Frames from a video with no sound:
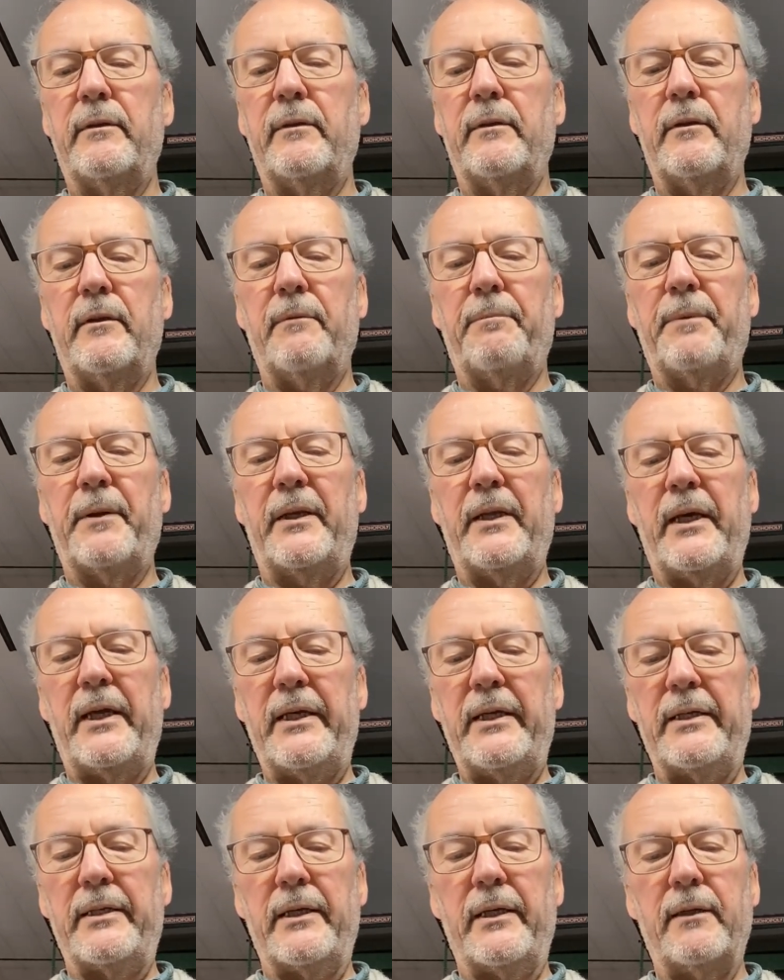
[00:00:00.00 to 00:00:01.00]
the
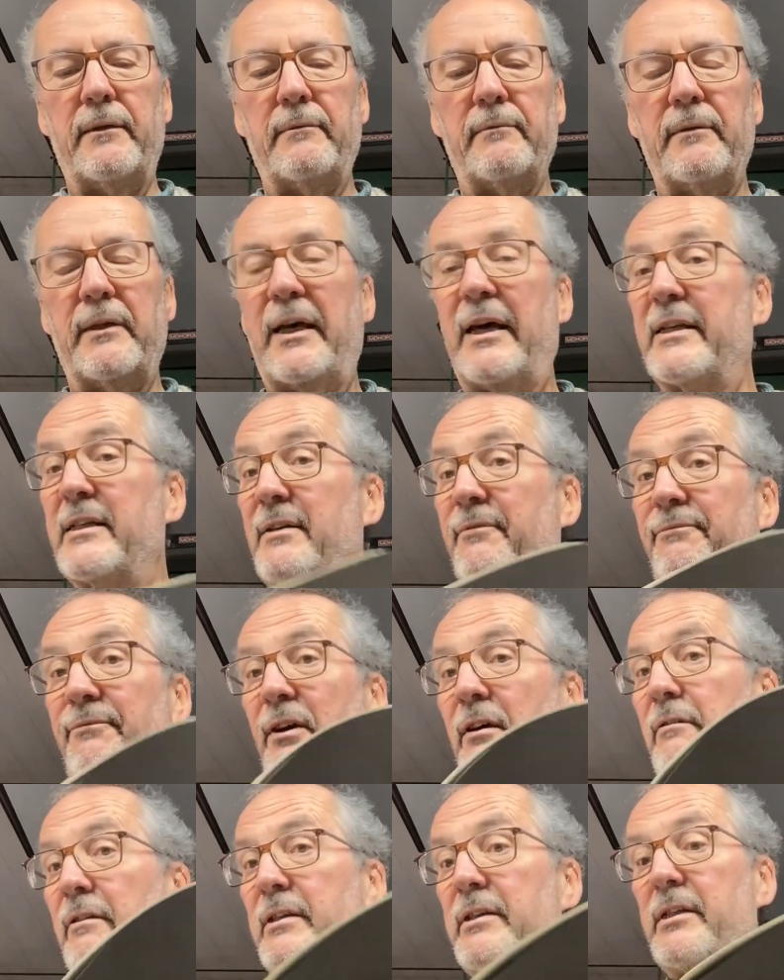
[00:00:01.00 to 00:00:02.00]
Pineda has a
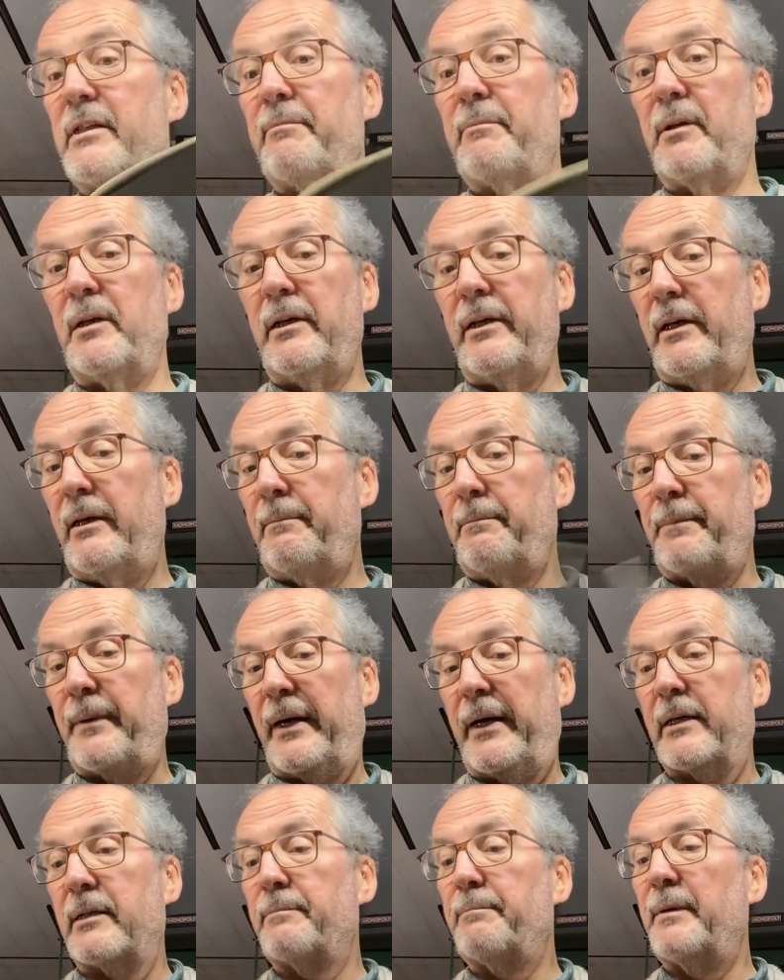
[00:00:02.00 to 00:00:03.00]
very similar
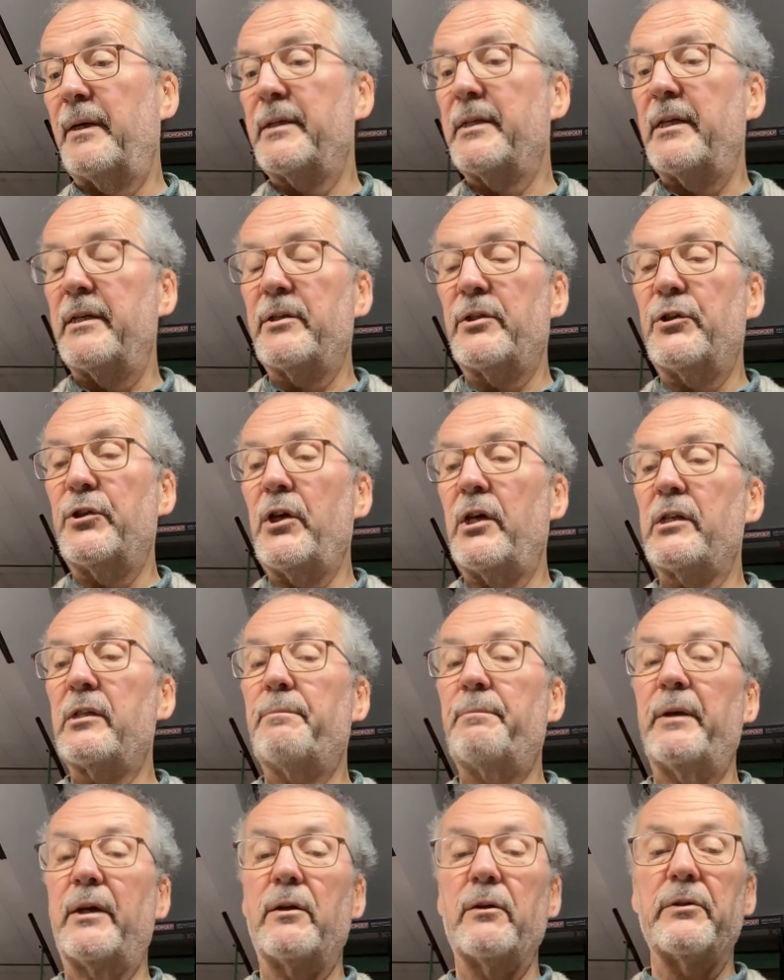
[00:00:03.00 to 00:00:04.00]
impact, but it's just
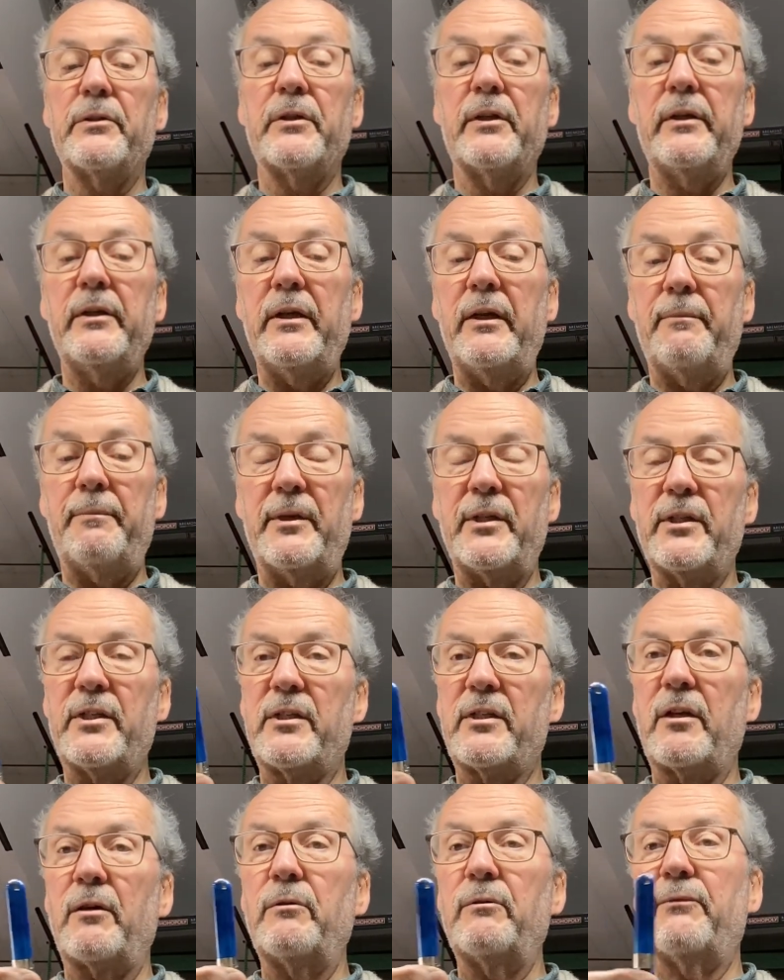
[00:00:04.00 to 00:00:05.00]
because the nib is
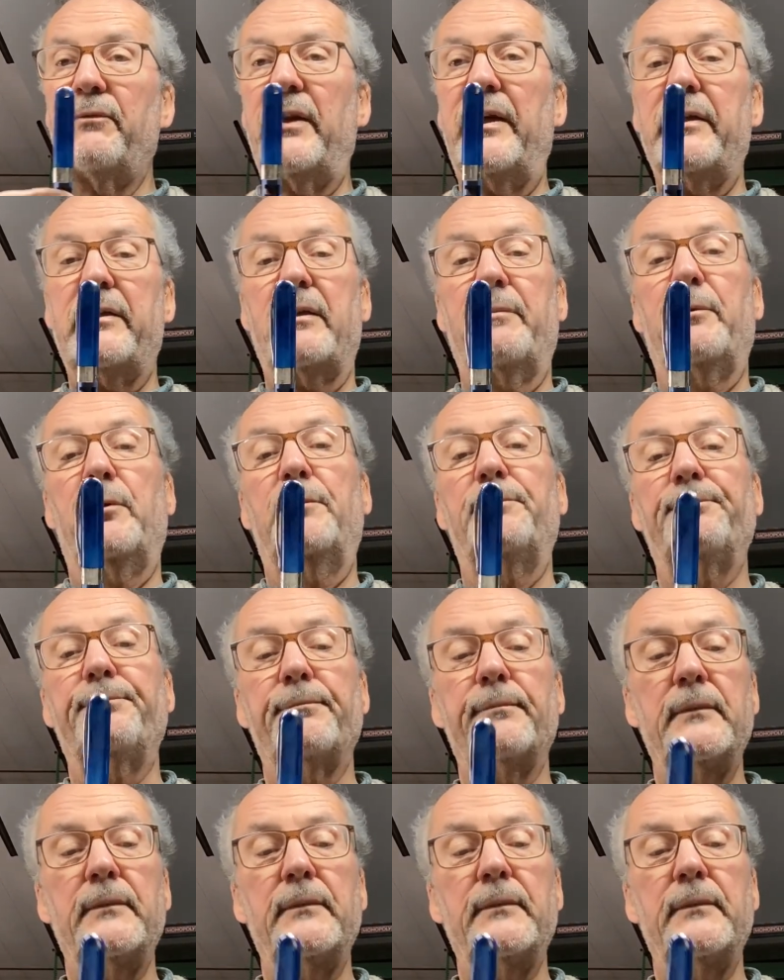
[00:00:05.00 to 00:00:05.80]
so flexible.